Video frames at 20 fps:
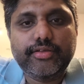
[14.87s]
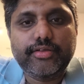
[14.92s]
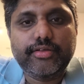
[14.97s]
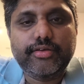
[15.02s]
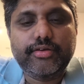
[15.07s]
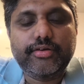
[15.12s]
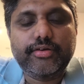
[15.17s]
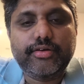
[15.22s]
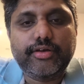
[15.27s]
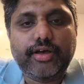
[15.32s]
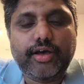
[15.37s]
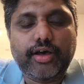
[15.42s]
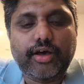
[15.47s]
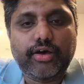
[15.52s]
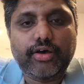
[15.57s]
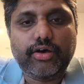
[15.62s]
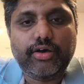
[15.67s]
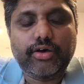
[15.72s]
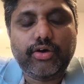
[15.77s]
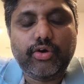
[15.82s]
and
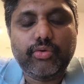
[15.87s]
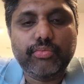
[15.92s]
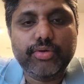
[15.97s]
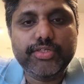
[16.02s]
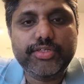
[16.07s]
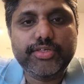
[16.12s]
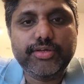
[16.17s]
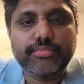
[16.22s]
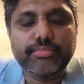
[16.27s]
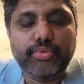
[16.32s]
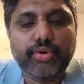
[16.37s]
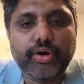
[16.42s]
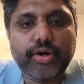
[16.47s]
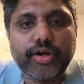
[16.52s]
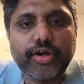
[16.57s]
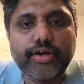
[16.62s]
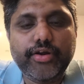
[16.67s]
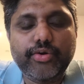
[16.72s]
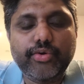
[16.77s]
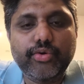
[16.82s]
how much
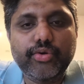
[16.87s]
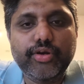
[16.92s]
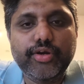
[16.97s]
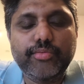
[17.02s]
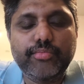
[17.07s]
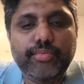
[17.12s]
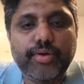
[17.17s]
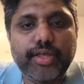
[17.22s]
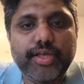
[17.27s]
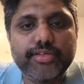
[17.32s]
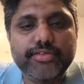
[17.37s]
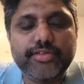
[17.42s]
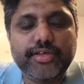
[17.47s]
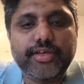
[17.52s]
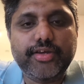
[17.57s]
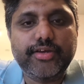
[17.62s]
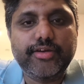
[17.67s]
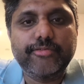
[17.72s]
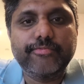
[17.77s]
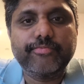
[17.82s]
important role it plays
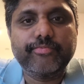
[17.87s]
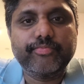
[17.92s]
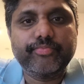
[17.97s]
in